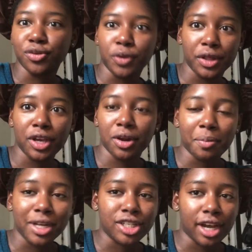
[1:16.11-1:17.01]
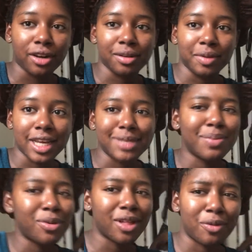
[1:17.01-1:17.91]
do really good on my channel because
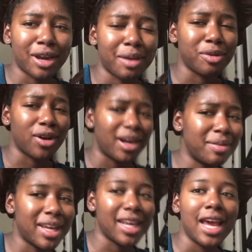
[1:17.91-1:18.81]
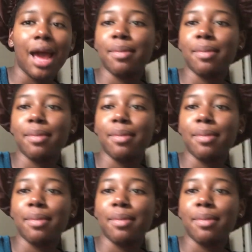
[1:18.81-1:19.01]
people that want to come to Grambling,